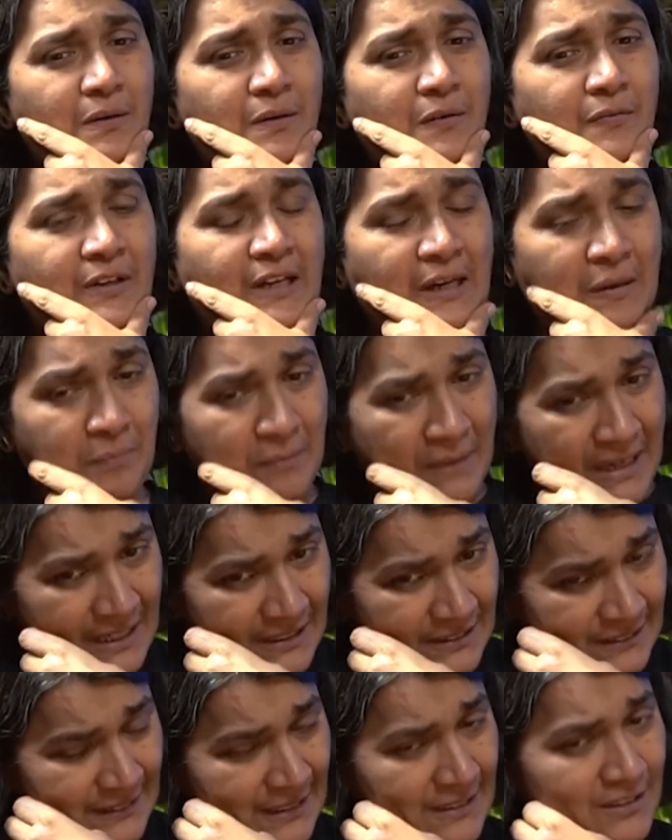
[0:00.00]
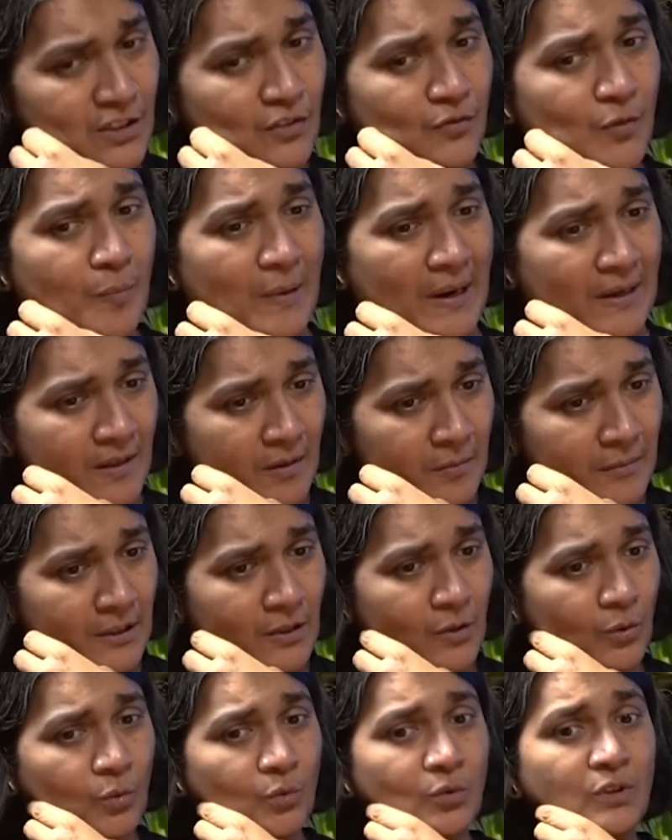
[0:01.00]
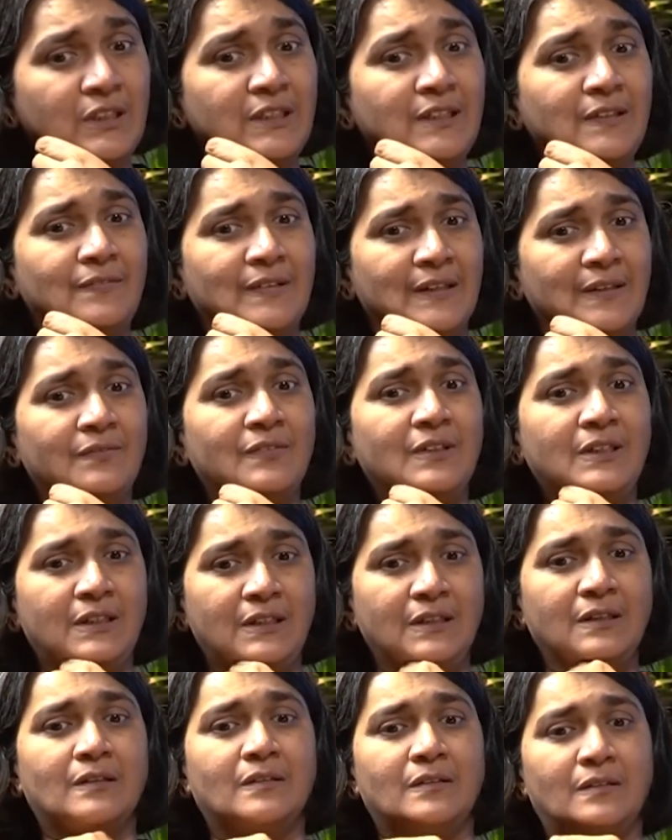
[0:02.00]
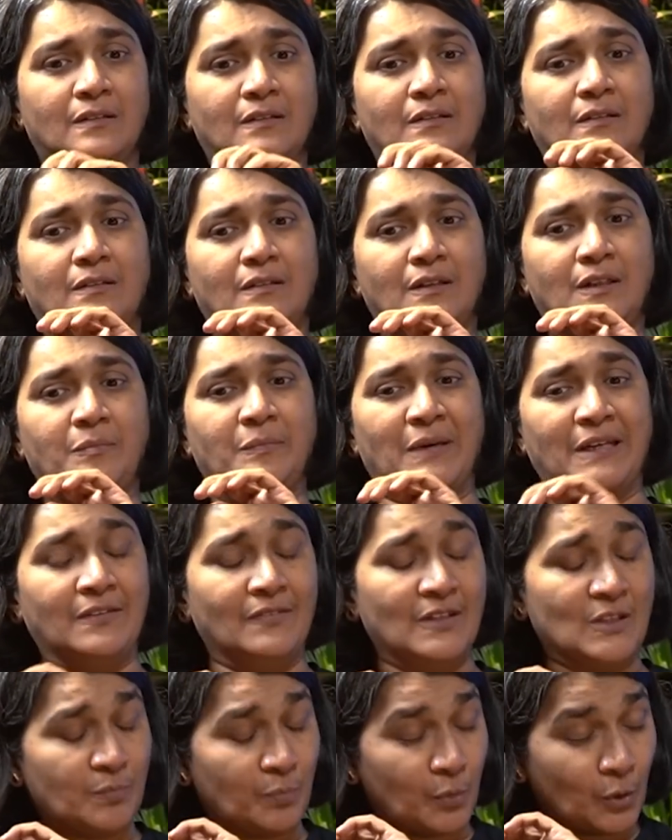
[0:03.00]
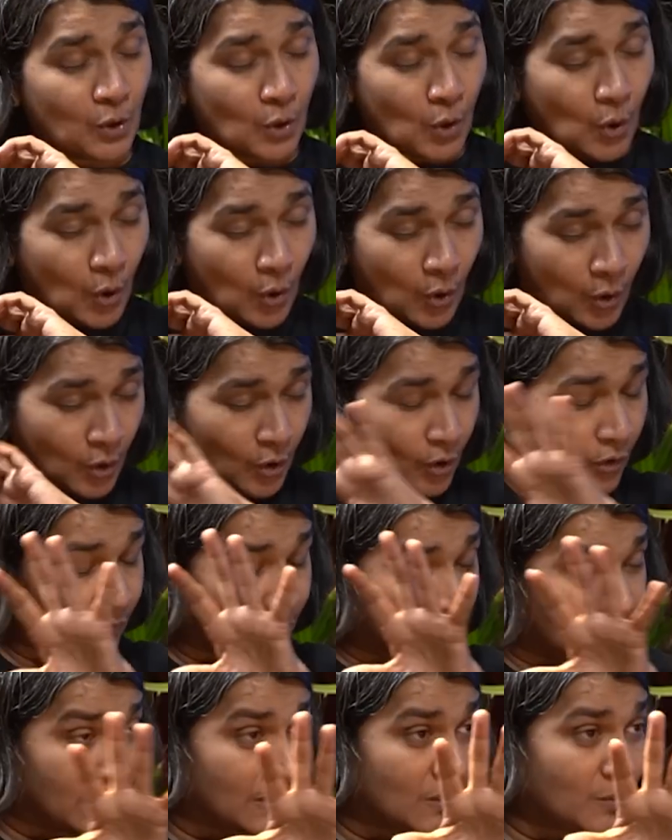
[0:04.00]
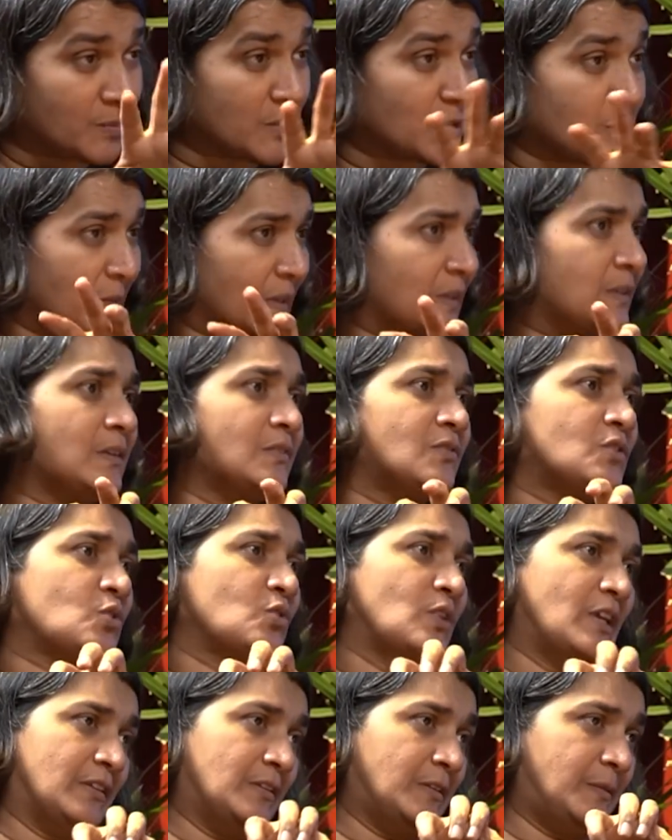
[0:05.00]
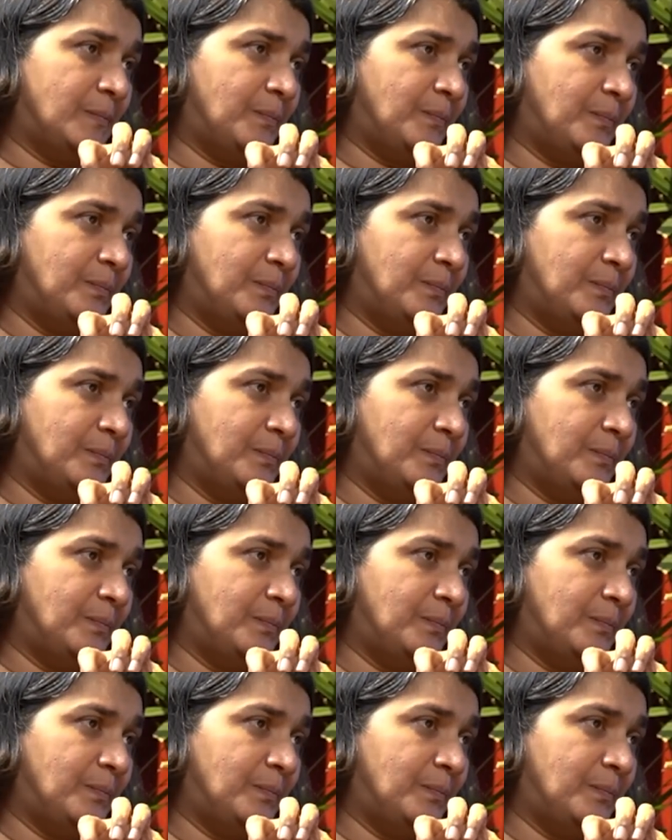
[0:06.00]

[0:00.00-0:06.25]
we can make sense of a pandemic only when we, in many ways, put all of these perspectives together.